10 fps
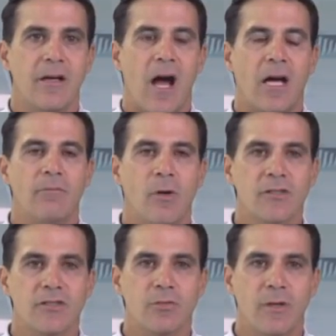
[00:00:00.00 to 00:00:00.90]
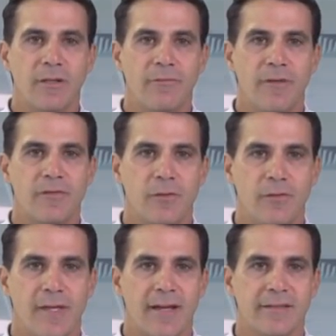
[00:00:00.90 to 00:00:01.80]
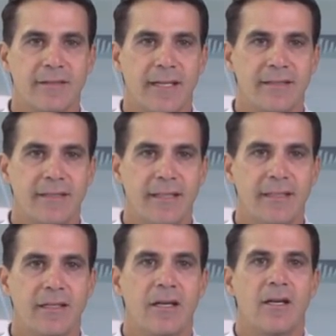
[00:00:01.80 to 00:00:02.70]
On March 25th, 2019,